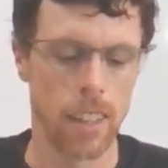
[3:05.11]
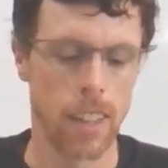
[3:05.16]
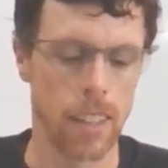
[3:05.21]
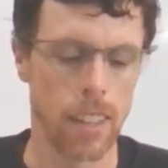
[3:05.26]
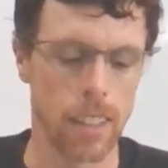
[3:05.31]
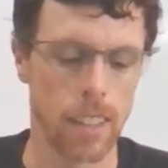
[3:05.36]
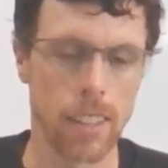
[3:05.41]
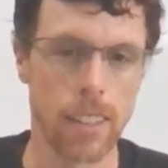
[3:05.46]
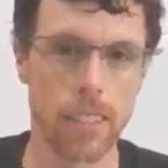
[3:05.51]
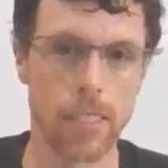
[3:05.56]

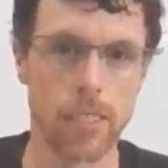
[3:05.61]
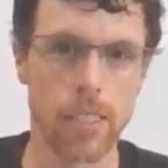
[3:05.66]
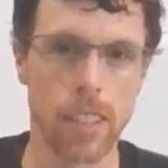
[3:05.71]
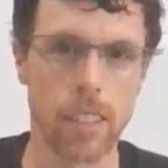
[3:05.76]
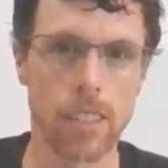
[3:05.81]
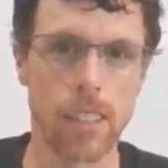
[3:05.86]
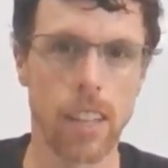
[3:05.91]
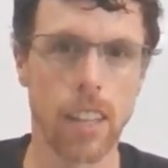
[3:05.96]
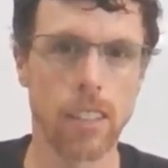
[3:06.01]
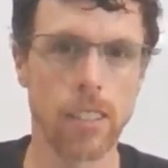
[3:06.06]
and it gives
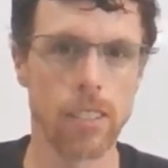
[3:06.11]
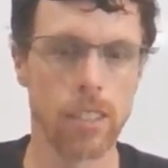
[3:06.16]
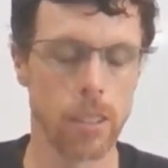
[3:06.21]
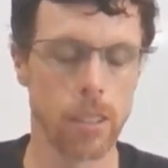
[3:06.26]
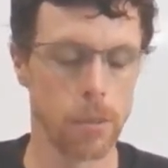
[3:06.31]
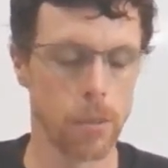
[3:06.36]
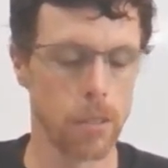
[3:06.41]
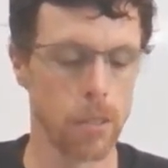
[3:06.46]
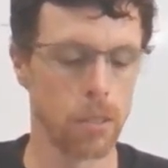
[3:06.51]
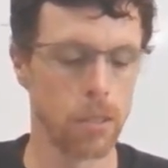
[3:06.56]
us
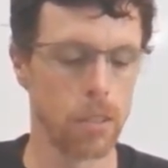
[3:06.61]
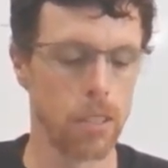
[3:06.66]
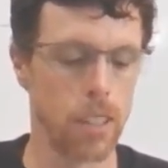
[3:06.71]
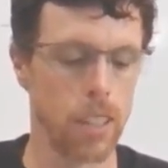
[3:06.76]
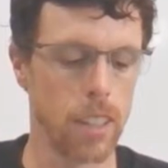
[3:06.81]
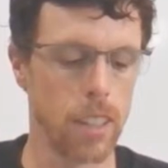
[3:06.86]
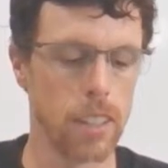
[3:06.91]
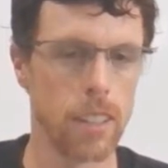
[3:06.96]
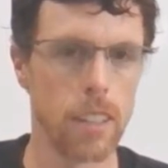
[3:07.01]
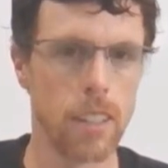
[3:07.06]
calcium
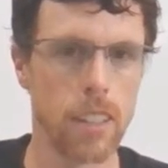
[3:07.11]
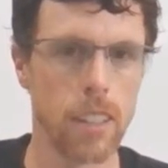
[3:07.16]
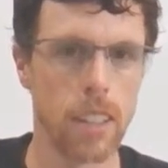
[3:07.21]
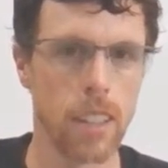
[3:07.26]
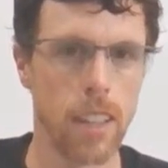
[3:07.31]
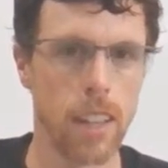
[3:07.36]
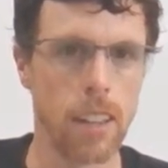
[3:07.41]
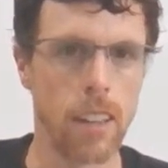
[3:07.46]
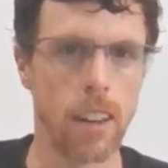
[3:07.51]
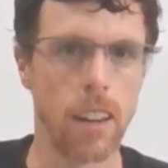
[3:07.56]
chloride
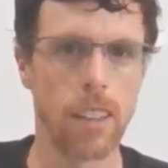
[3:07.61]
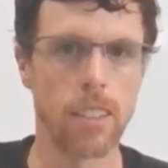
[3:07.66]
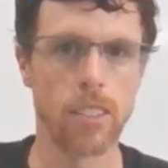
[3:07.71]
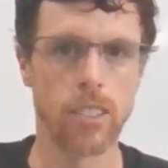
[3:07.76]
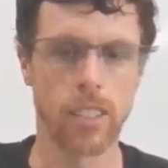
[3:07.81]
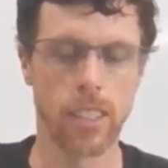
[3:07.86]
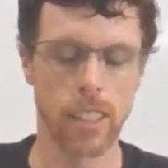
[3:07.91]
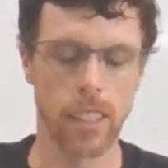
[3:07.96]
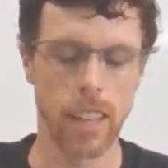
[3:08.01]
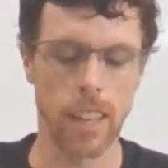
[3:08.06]
and
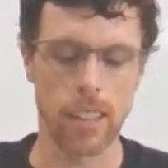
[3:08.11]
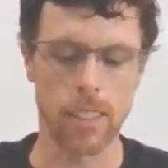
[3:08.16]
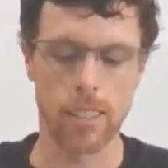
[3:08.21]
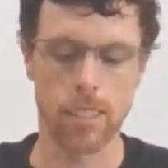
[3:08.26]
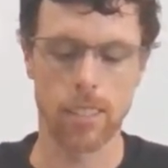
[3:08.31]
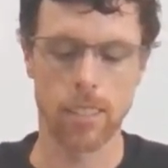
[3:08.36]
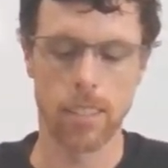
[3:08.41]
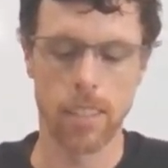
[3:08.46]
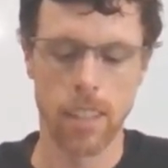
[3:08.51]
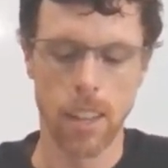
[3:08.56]
hydrogen
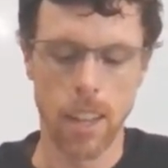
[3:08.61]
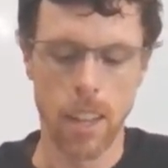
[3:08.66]
gas.